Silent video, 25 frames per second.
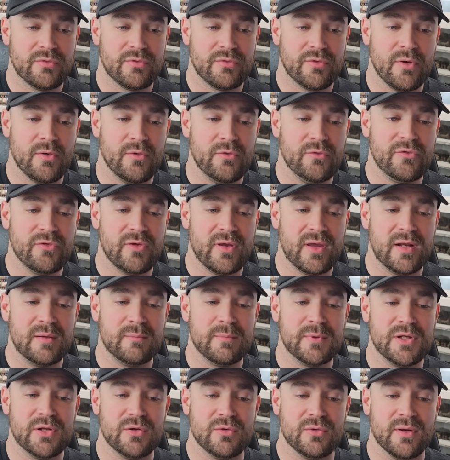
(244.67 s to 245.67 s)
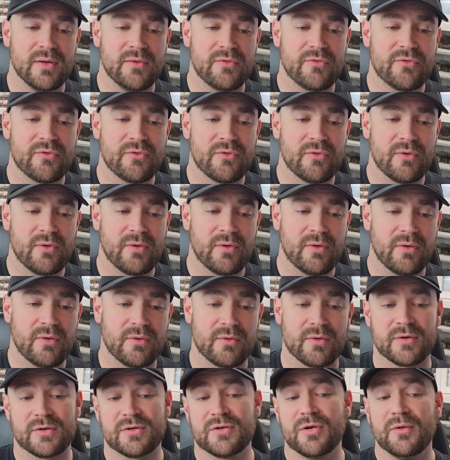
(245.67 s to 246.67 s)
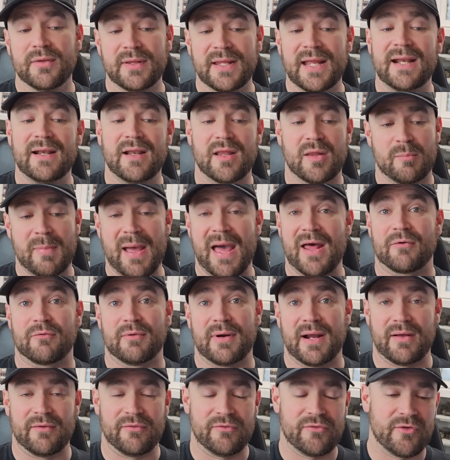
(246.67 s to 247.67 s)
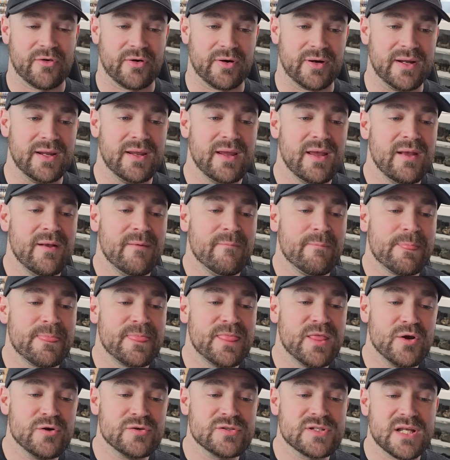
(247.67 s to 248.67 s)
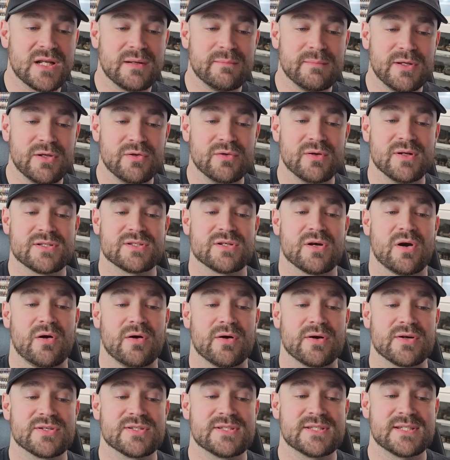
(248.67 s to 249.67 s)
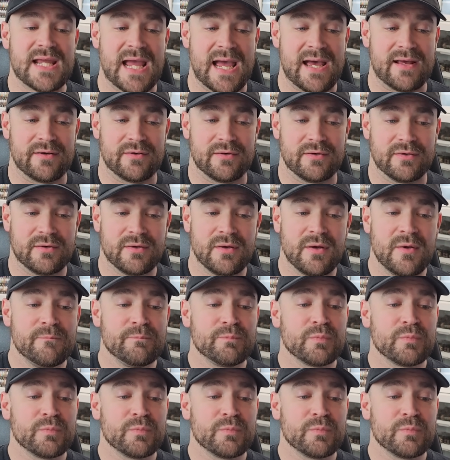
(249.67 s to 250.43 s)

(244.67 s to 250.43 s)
Those enemy units, or until the end of the battle round, sorry, those enemy units are scattered.